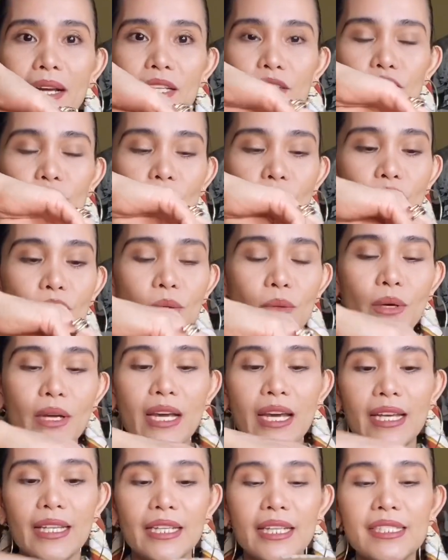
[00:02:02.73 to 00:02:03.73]
show you.
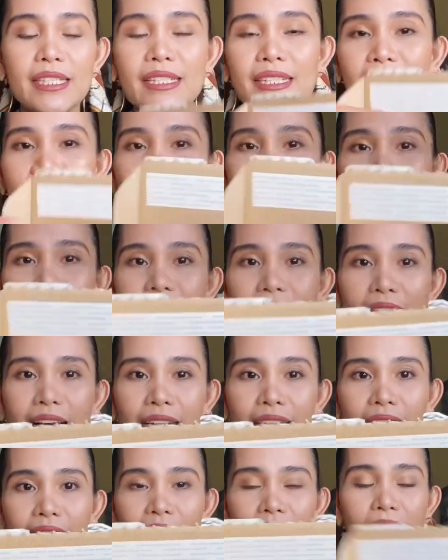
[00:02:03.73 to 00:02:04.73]
This is
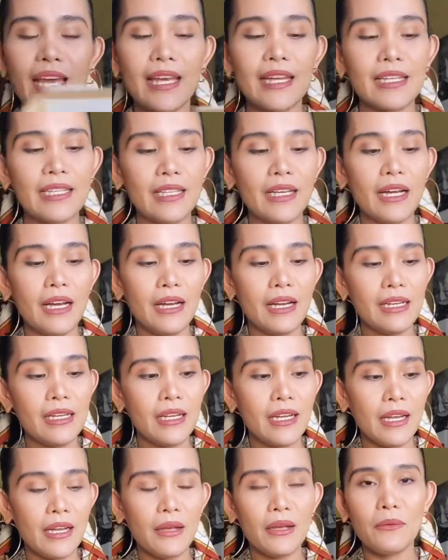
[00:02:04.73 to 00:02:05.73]
exactly
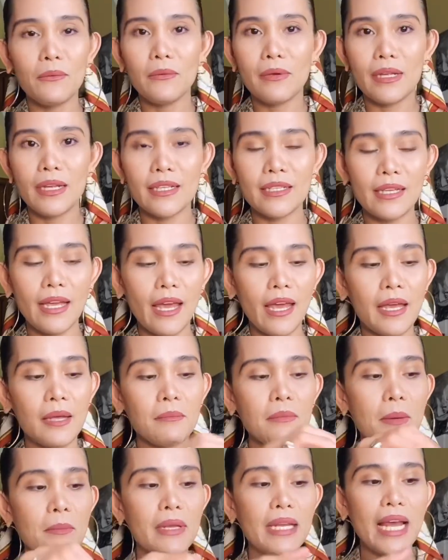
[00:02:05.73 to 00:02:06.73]
it
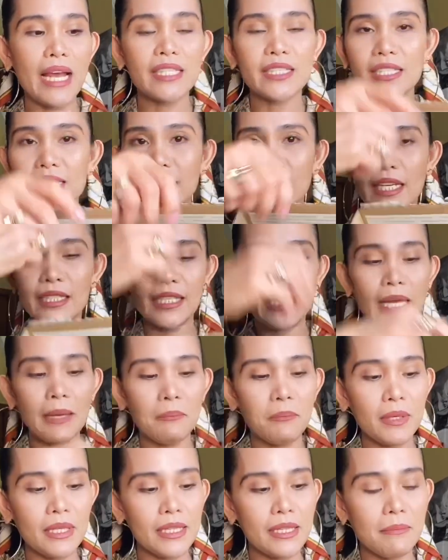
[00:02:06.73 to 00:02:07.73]
came. I mean, I just kind of like
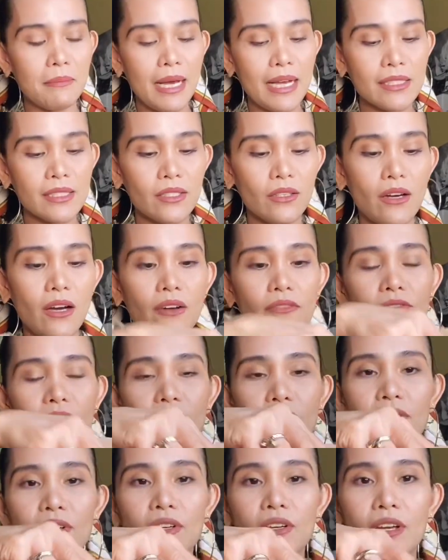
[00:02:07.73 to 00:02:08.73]
peel the box off,
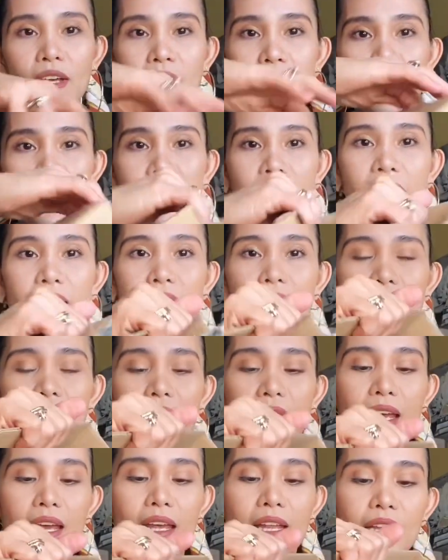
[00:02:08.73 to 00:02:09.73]

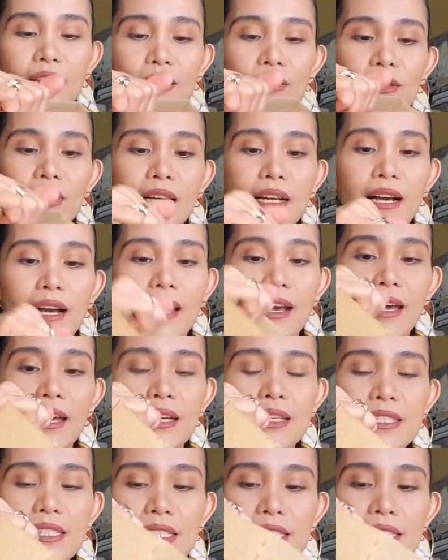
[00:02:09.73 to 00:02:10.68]
and look guys,